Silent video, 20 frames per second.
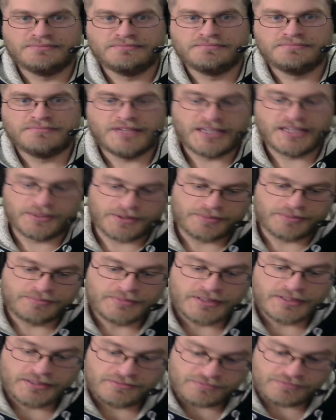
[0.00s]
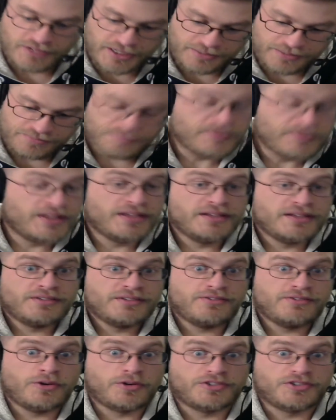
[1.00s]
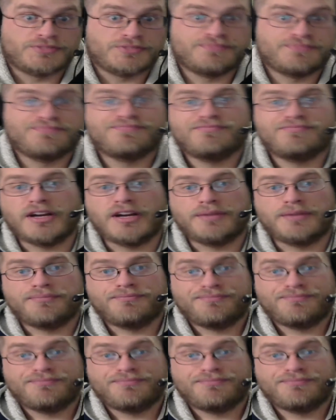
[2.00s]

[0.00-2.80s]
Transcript: Anyway, right. Focus. Right.